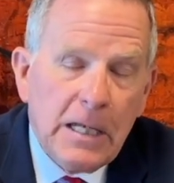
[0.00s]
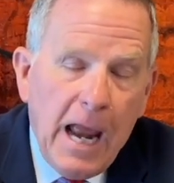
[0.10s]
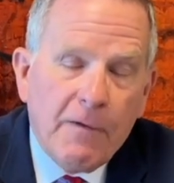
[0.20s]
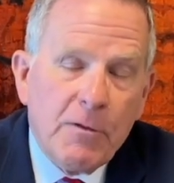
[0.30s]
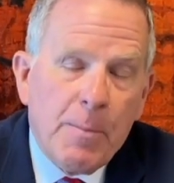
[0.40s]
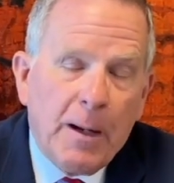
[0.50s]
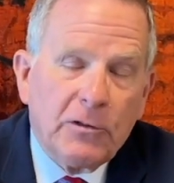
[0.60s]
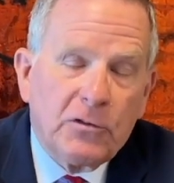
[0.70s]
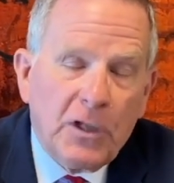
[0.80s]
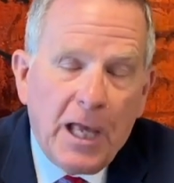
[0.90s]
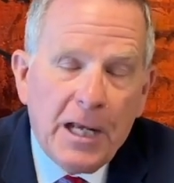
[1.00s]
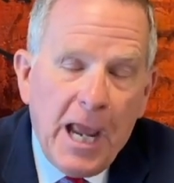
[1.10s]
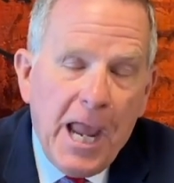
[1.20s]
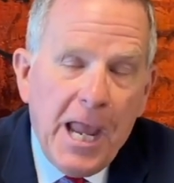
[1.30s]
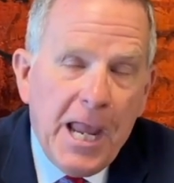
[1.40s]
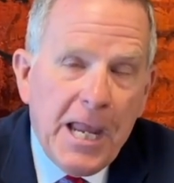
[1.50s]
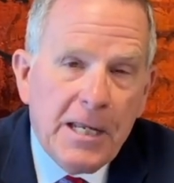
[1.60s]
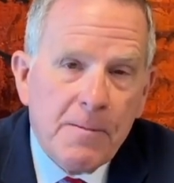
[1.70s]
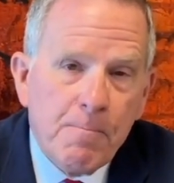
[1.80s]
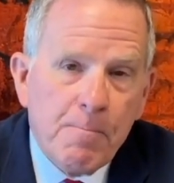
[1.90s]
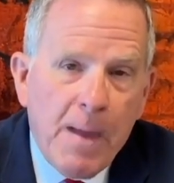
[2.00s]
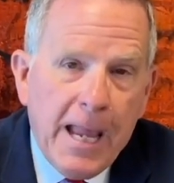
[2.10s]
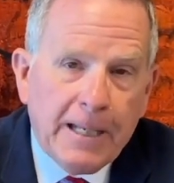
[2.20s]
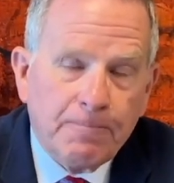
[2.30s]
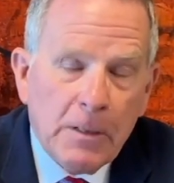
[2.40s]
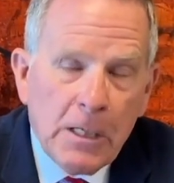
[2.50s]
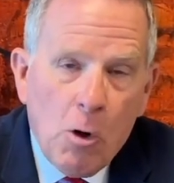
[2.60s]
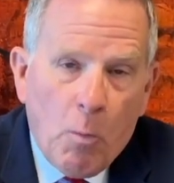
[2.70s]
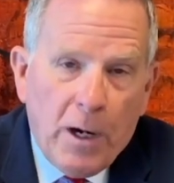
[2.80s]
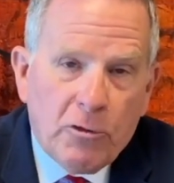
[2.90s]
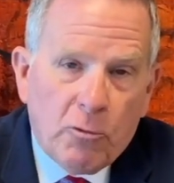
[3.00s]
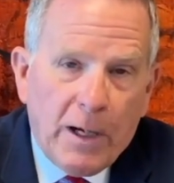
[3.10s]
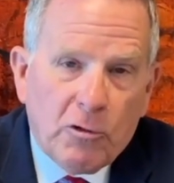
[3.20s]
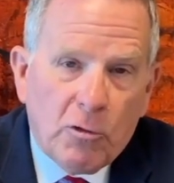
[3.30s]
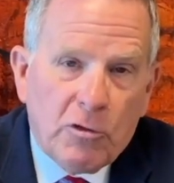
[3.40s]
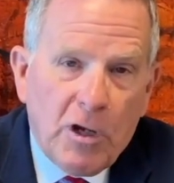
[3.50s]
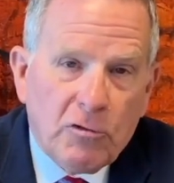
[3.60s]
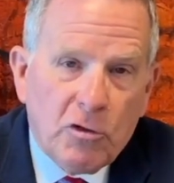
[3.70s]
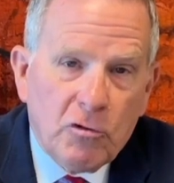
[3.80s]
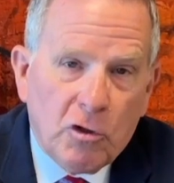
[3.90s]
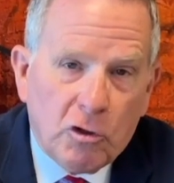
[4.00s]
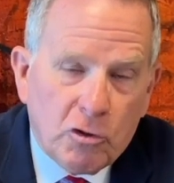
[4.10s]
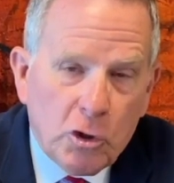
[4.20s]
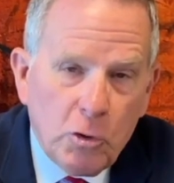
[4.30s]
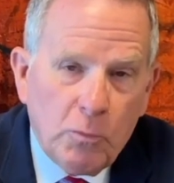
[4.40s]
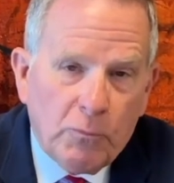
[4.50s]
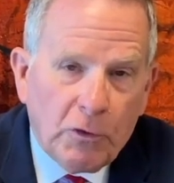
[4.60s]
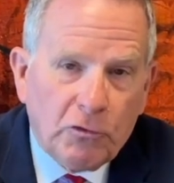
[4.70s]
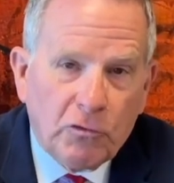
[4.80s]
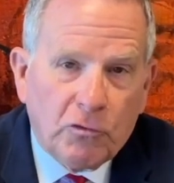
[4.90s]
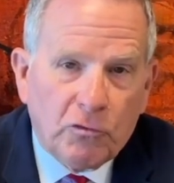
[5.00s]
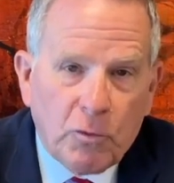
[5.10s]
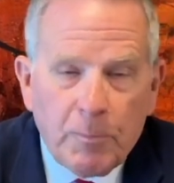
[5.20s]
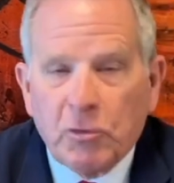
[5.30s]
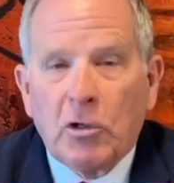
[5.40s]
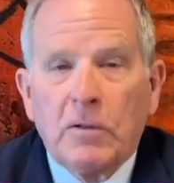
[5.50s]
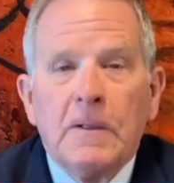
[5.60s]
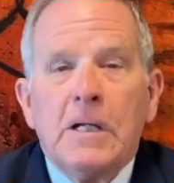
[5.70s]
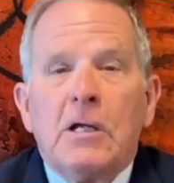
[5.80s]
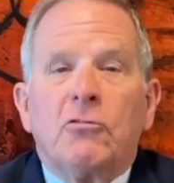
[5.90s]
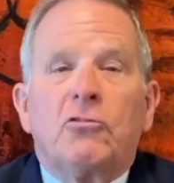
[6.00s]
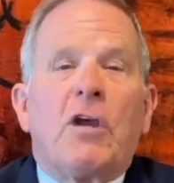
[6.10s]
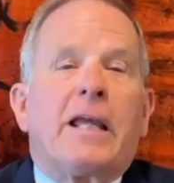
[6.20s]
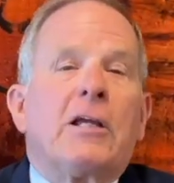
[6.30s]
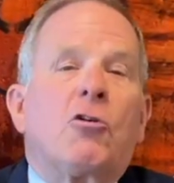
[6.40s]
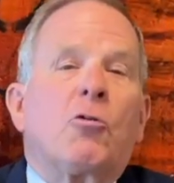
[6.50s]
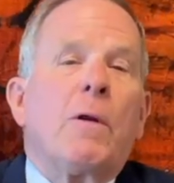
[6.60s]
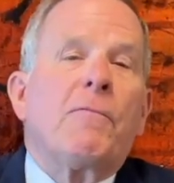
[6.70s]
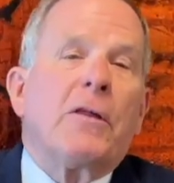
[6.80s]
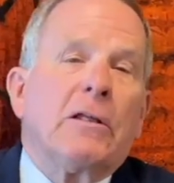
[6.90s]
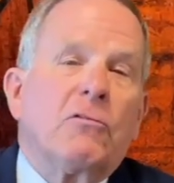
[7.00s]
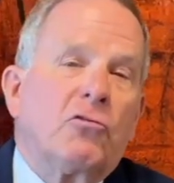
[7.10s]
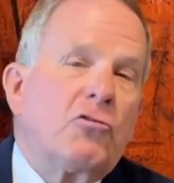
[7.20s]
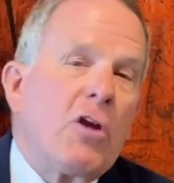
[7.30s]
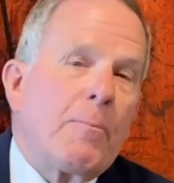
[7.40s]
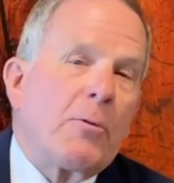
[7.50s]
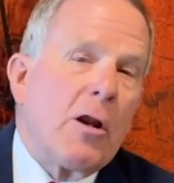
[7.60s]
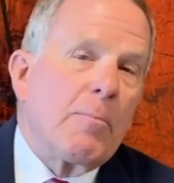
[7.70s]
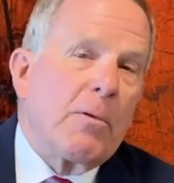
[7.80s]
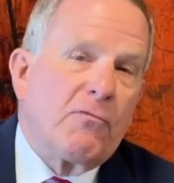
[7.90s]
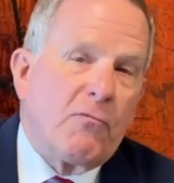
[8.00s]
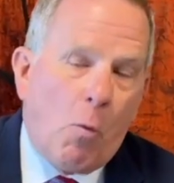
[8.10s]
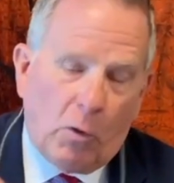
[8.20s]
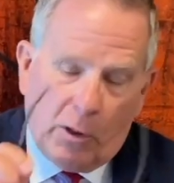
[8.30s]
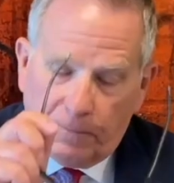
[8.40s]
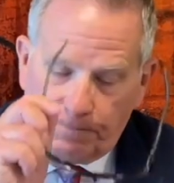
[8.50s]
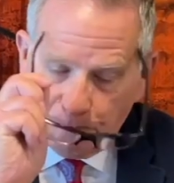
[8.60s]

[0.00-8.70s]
Everybody said amen. I want to direct your attention to two verses of scripture. 2 Corinthians chapter number 4.